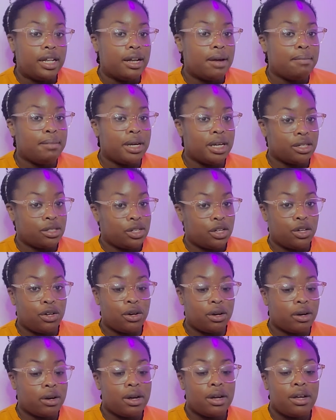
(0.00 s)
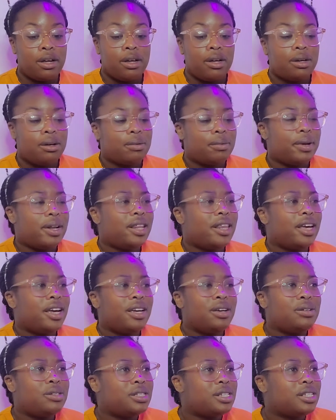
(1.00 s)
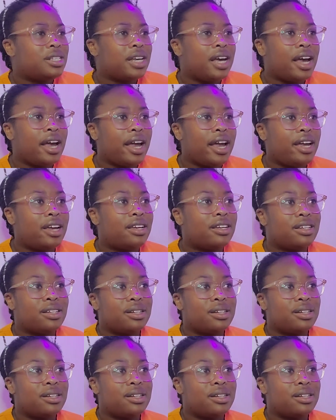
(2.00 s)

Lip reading: That means that you're, what do they used to say?